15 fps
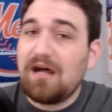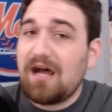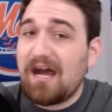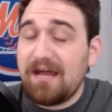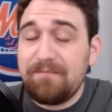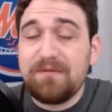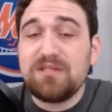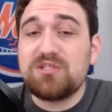
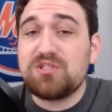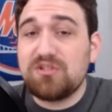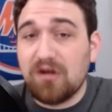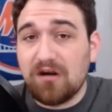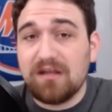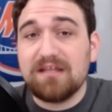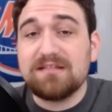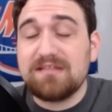I'd be
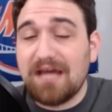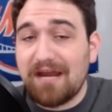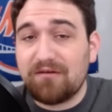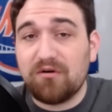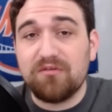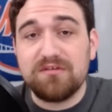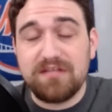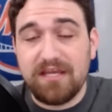starting
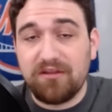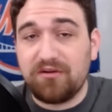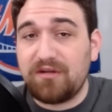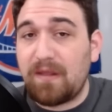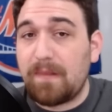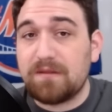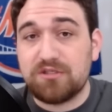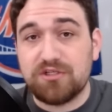Tyrone Taylor
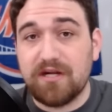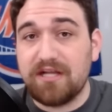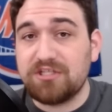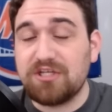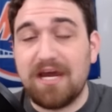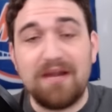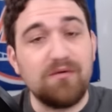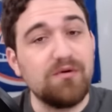down the stretch.
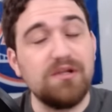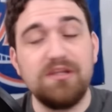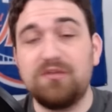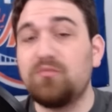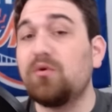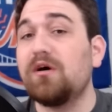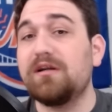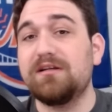I really
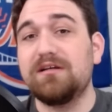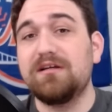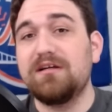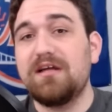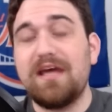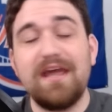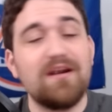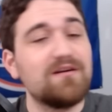would.
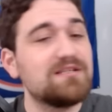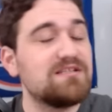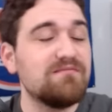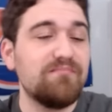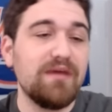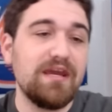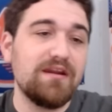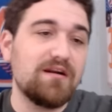Harrison
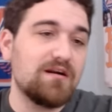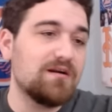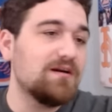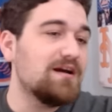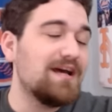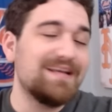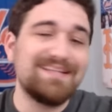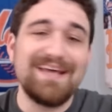Bader
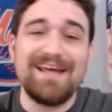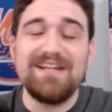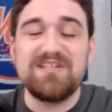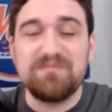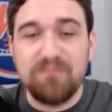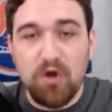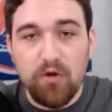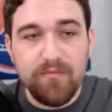has had
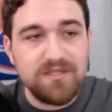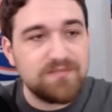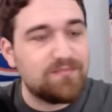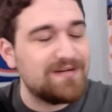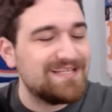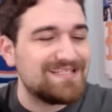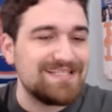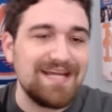his moments,
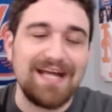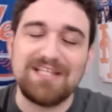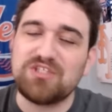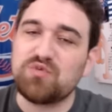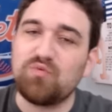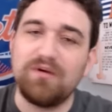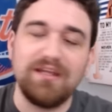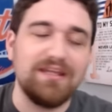but he's not
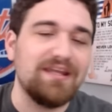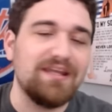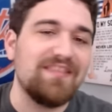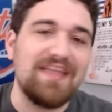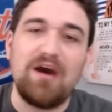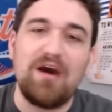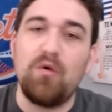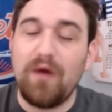swinging it
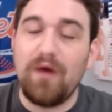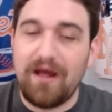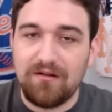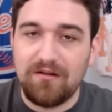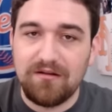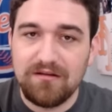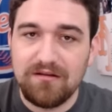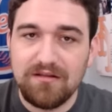that
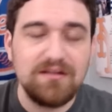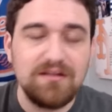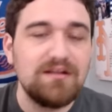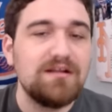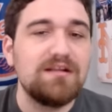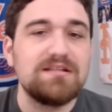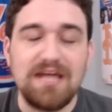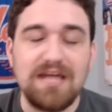well.
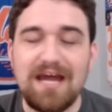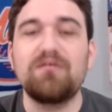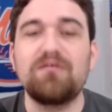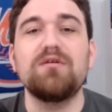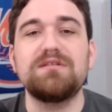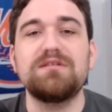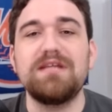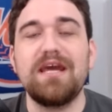
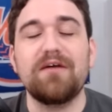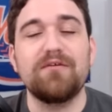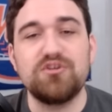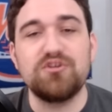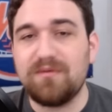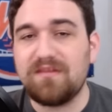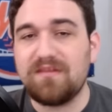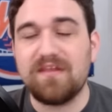Tyrone Taylor
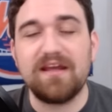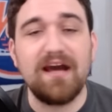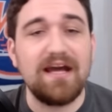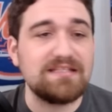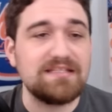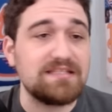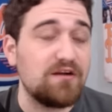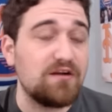should be the guy
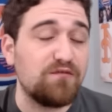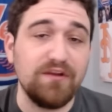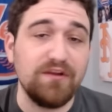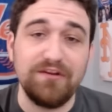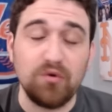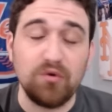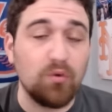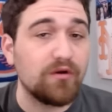in center
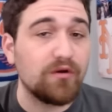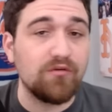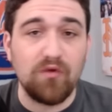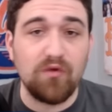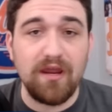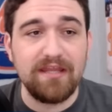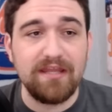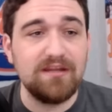field or in
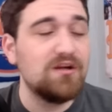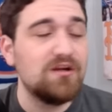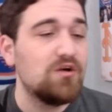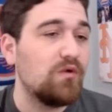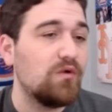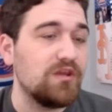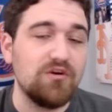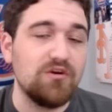right
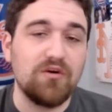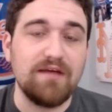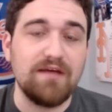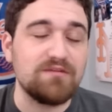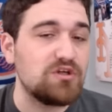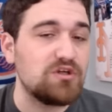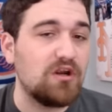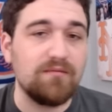when you don't
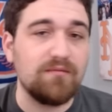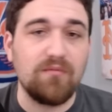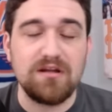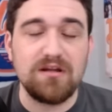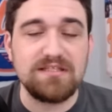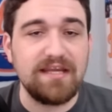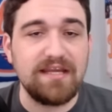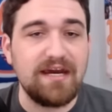have Starling
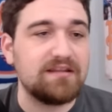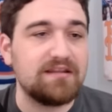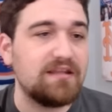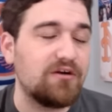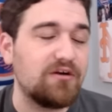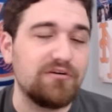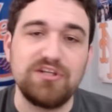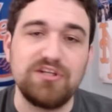Marte out
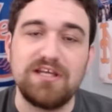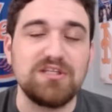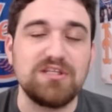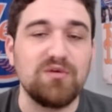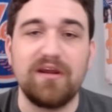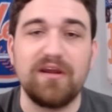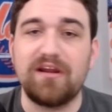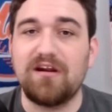there or Jesse
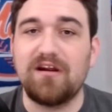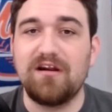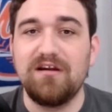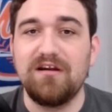Winker,